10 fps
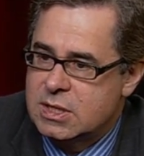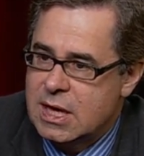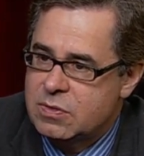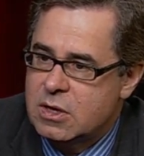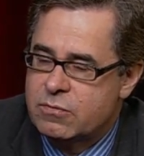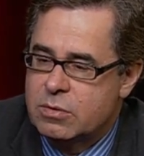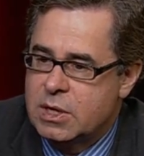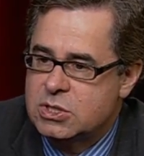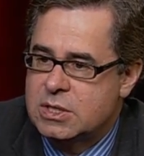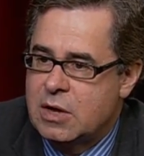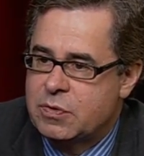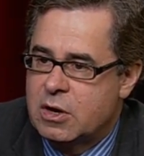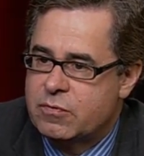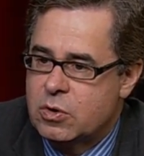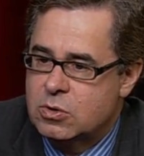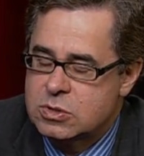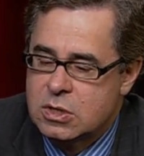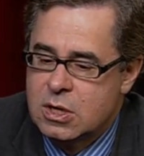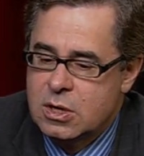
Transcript: to get the information out there first,